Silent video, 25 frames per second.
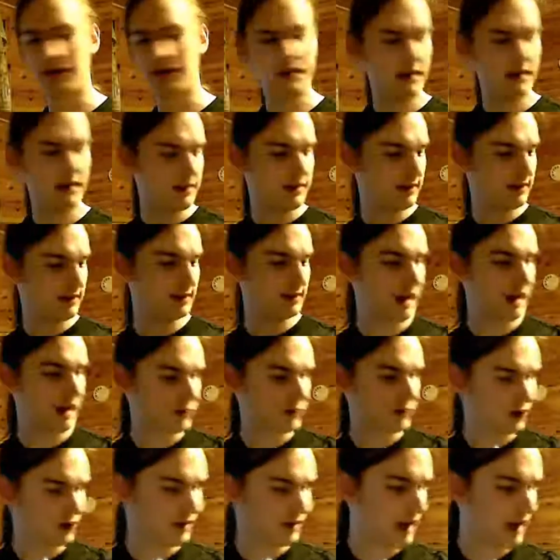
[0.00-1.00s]
This actually
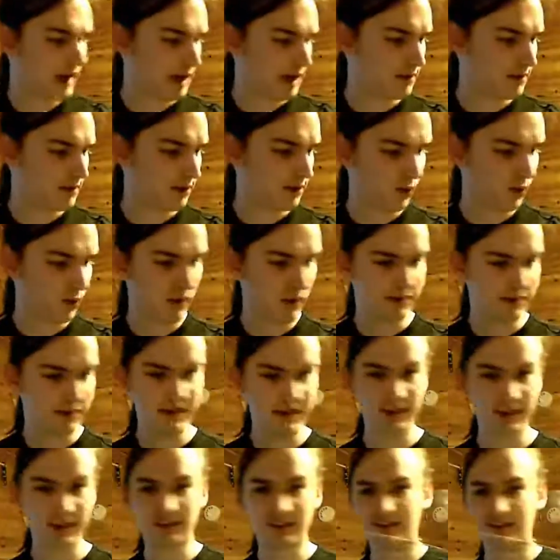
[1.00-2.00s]
came with
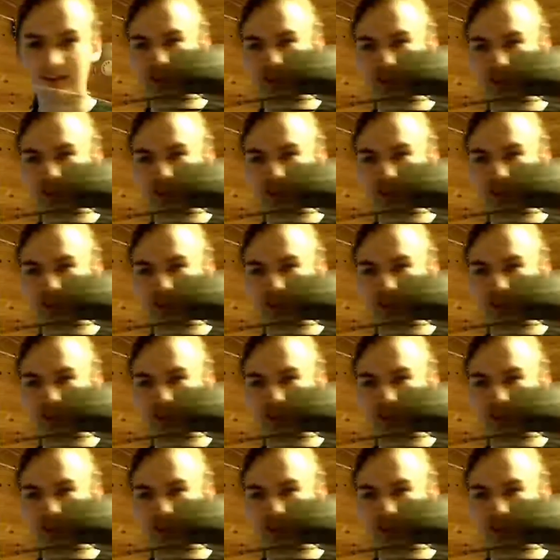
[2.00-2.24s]
this,